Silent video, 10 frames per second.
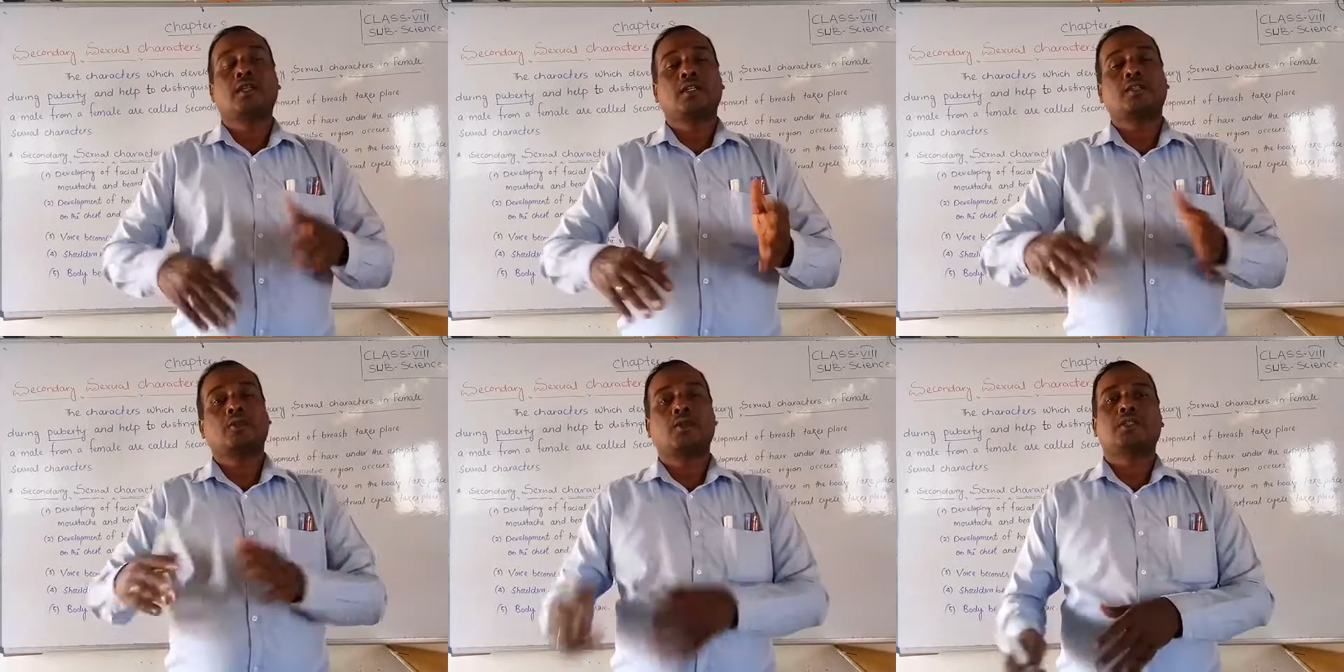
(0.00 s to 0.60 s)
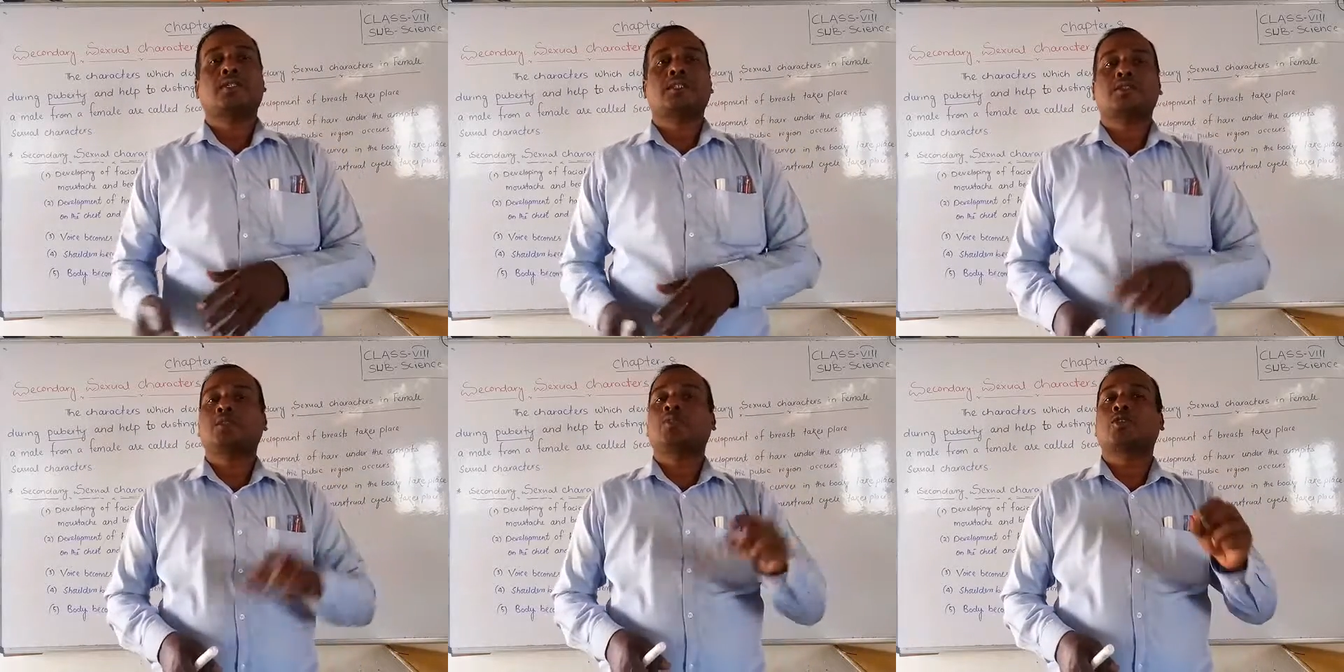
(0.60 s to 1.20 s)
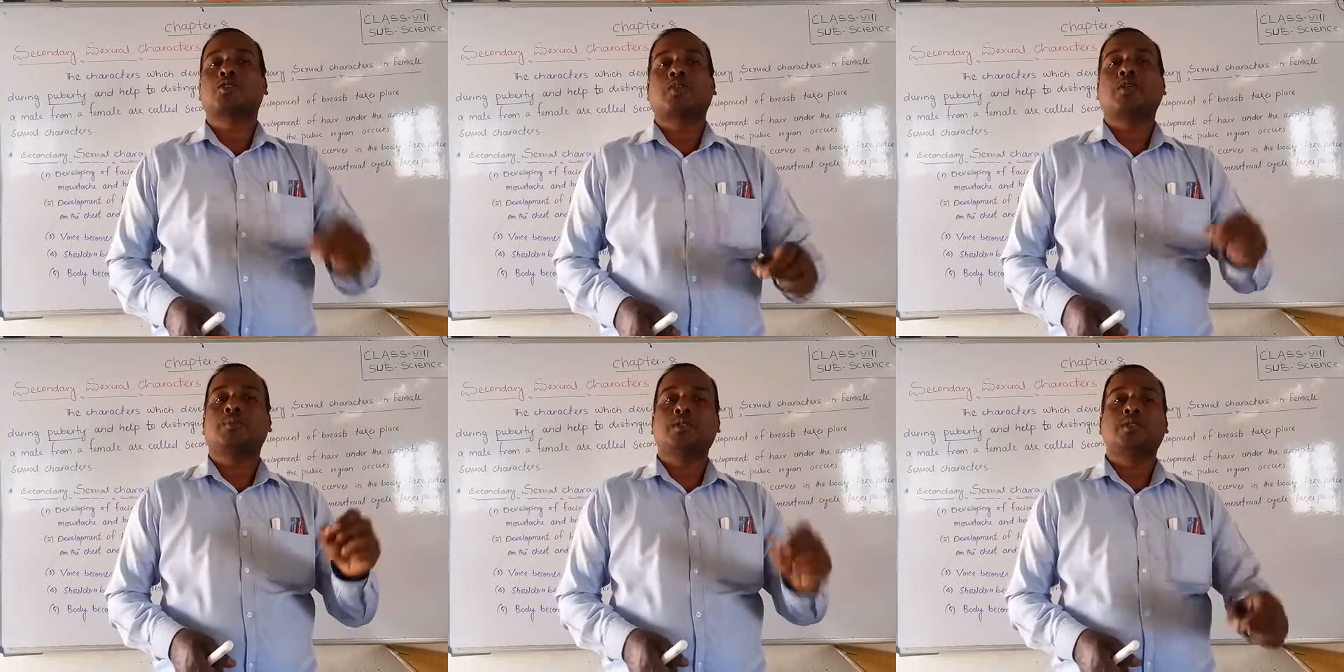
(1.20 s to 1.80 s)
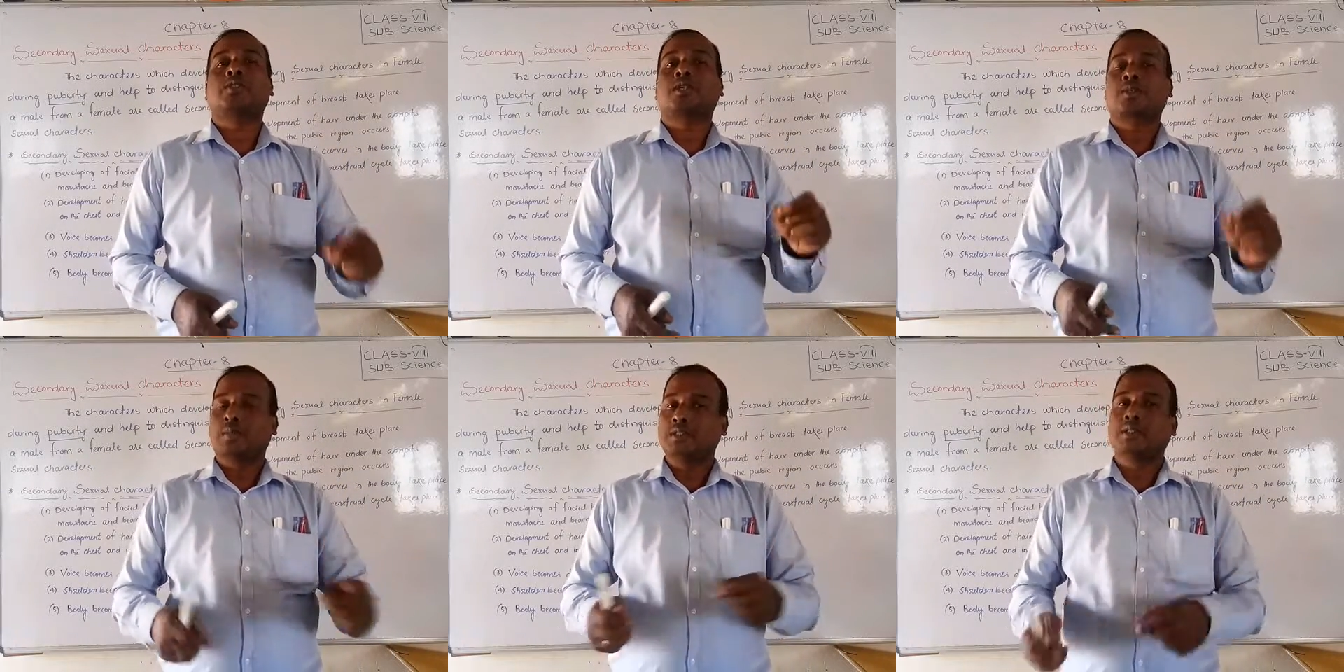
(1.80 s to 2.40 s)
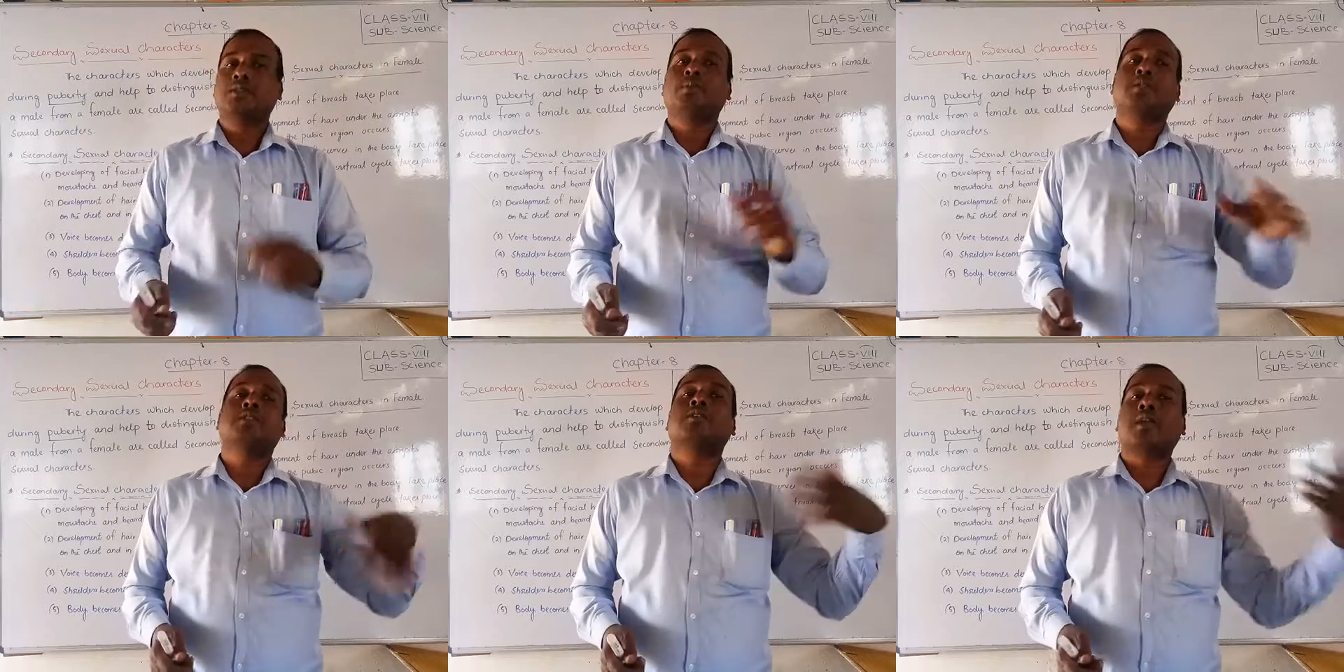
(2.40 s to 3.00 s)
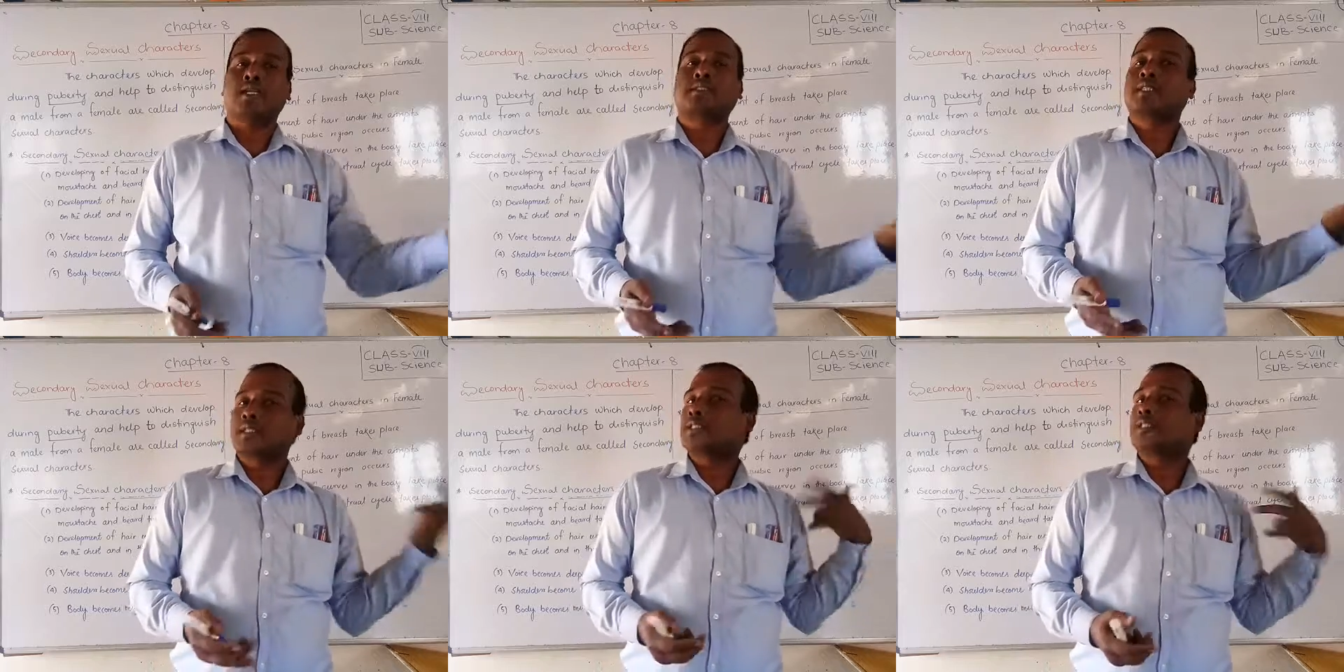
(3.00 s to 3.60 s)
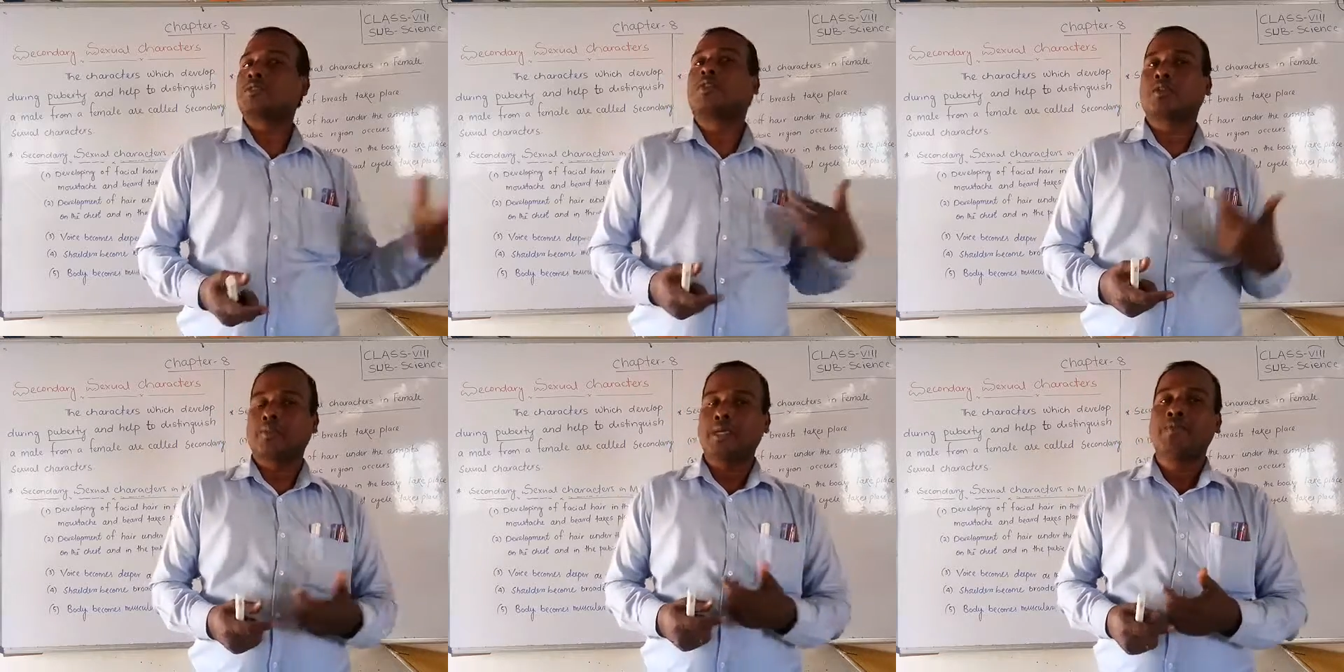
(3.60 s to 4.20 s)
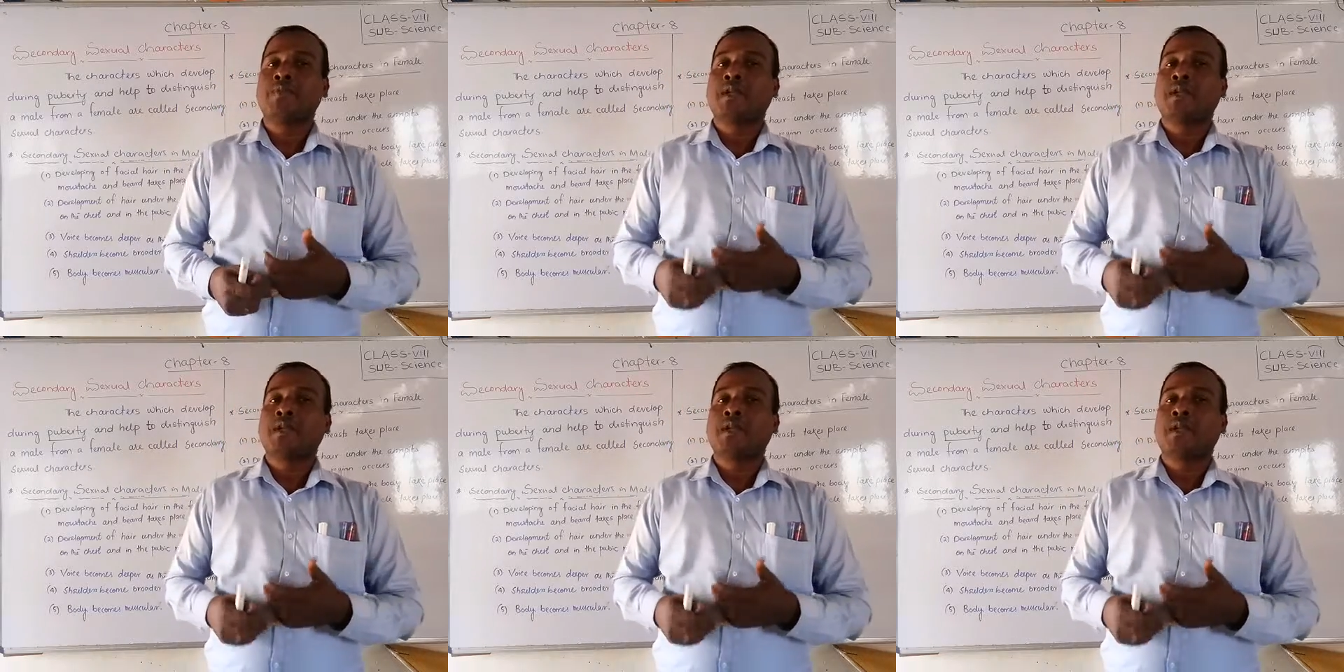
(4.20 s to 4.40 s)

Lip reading: In the boys character, mustard beards are present, but in the girls cases it won't be.